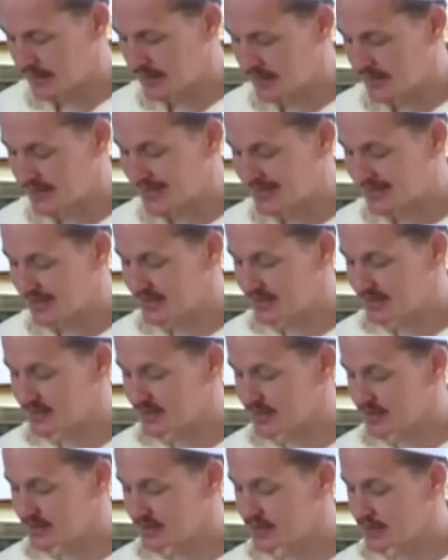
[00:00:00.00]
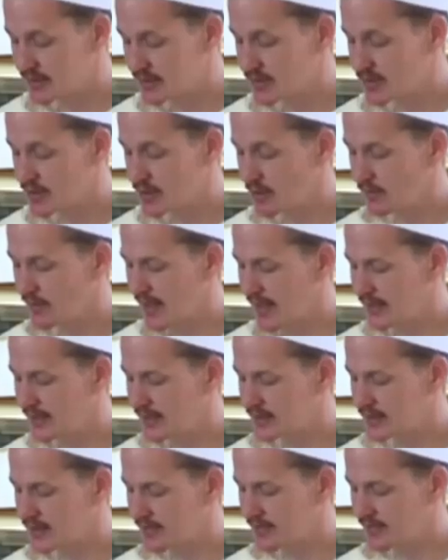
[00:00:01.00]
And he says, and since there is no
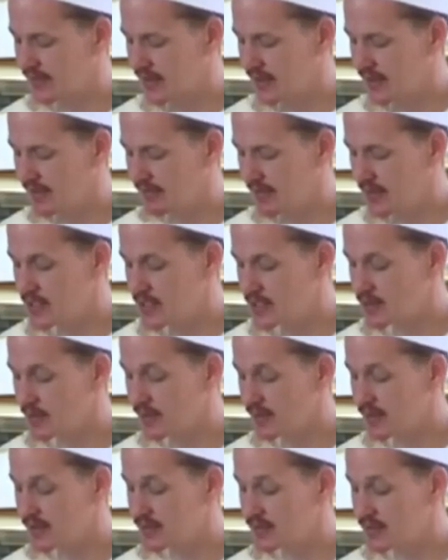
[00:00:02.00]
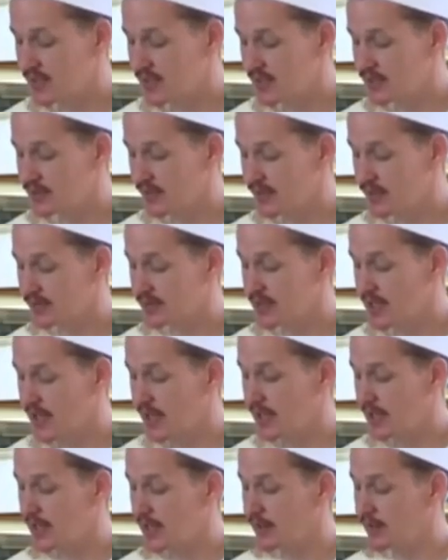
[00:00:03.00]
likeness of him, he or his nature is
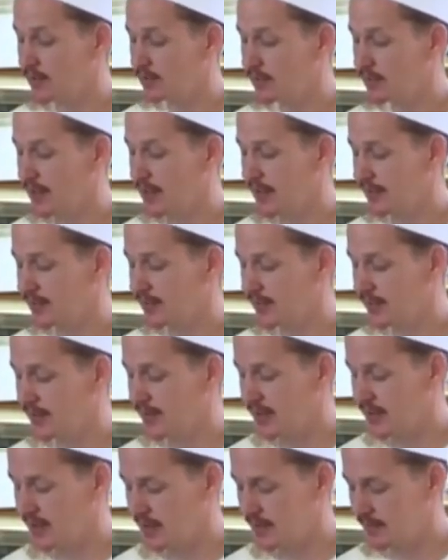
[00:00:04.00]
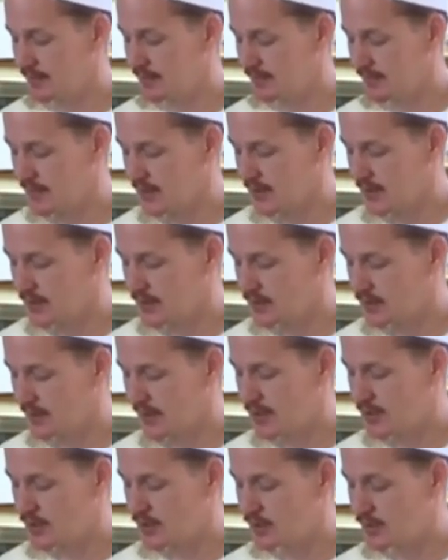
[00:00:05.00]
not known by other than him.
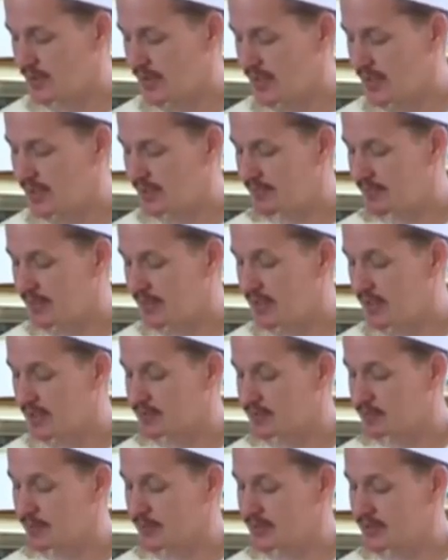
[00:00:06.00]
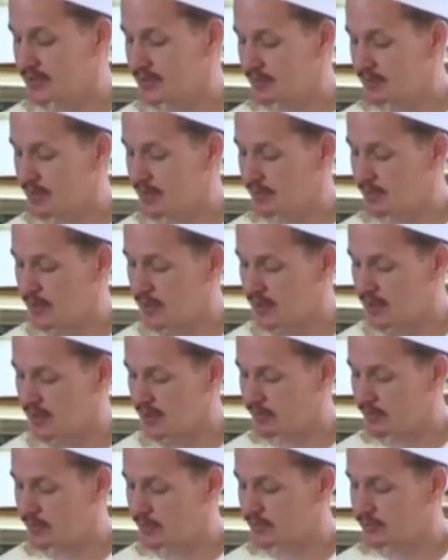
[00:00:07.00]
So Al-Junaid, may God's mercy be
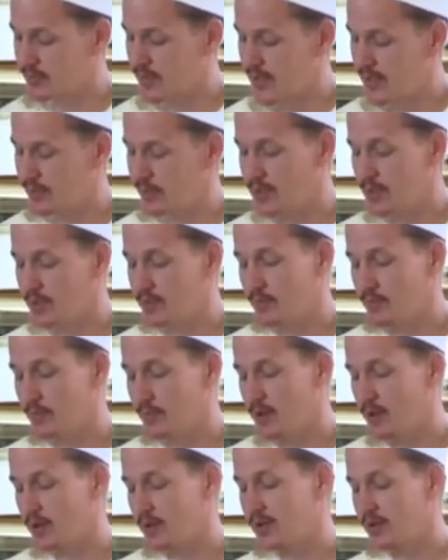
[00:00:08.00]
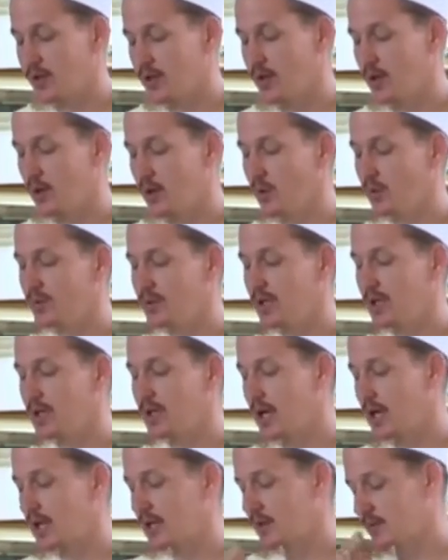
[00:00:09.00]
upon him, was right when he remarked,
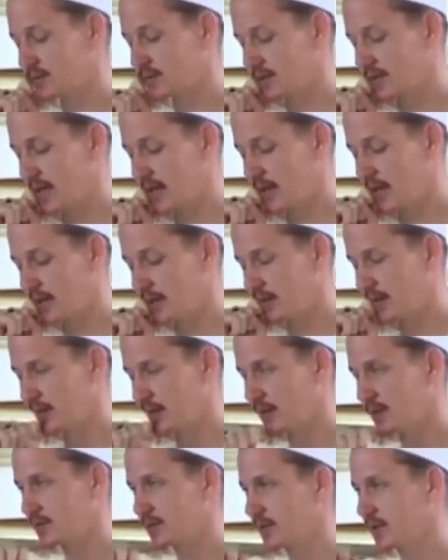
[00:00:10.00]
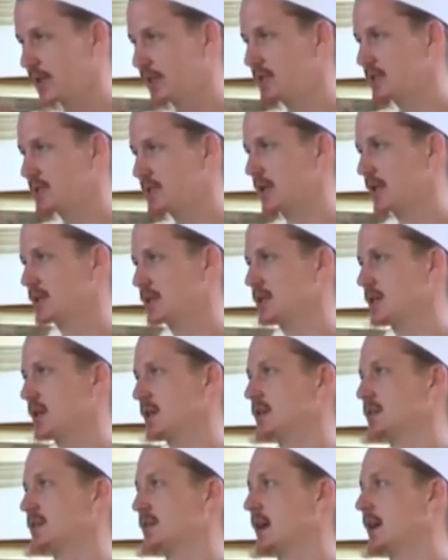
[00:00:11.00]
only God knows God. So again, he's
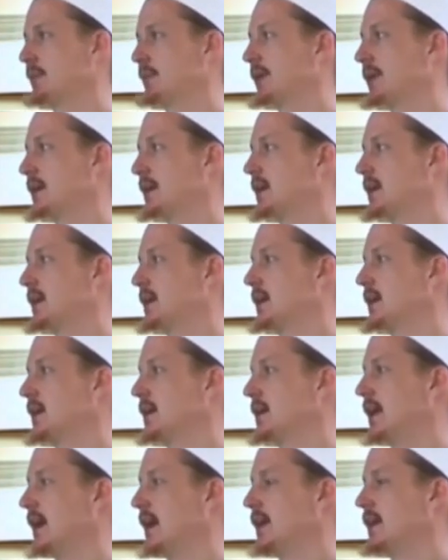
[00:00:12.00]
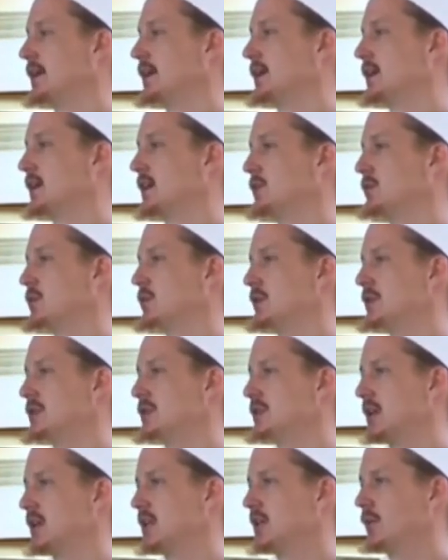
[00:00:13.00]
touching on this topic that
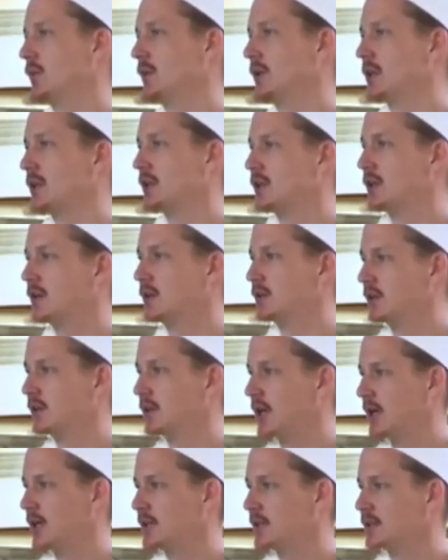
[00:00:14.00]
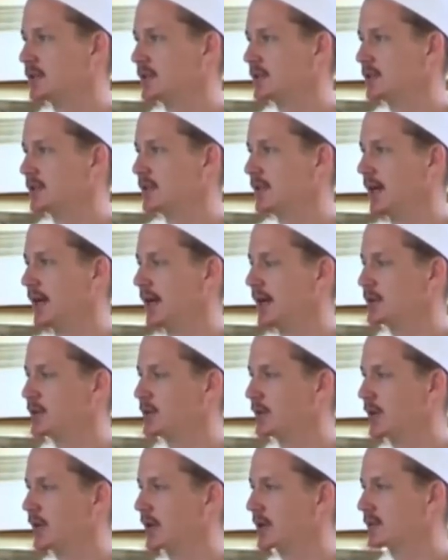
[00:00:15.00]
when we say that we can know God,
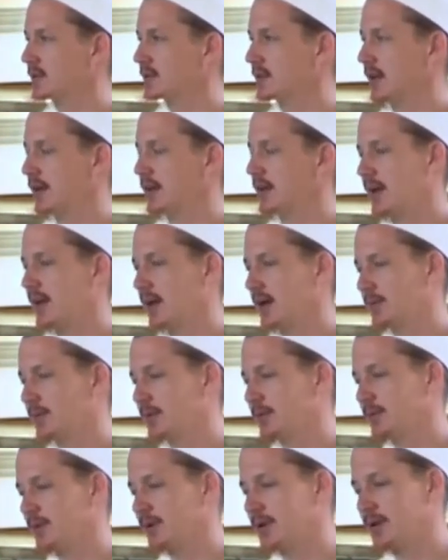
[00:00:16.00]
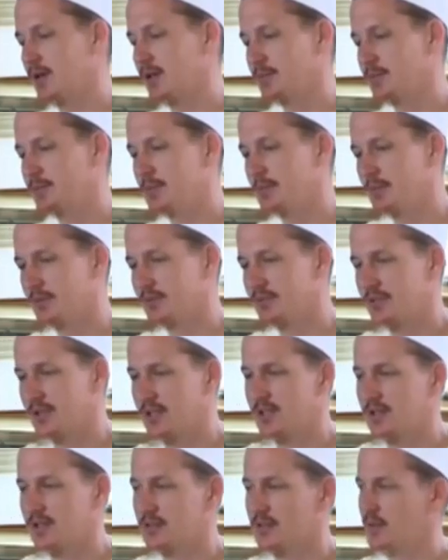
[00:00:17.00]
how do you reconcile that with what other people
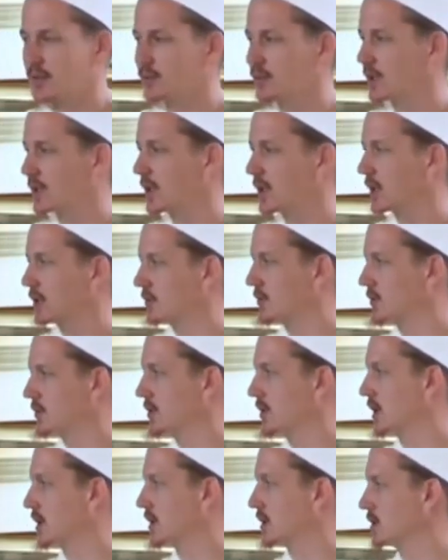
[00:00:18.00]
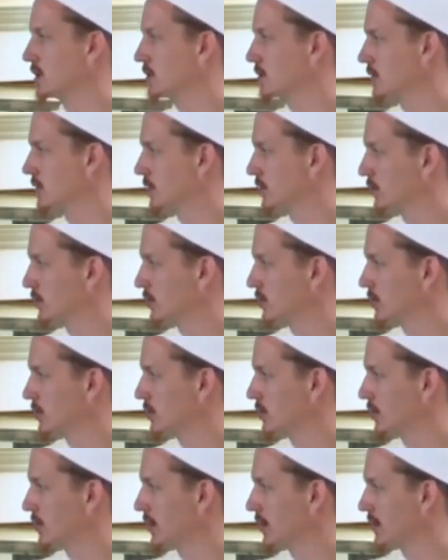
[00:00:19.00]
have said, is that only God knows God and no one can
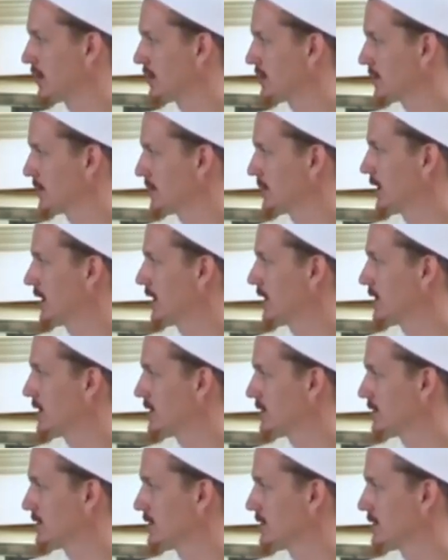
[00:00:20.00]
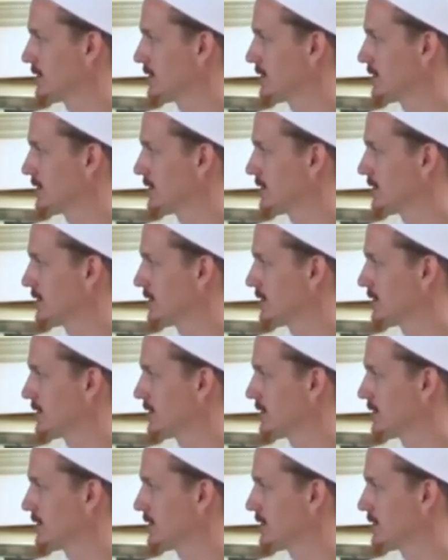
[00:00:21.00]
truly know God except God.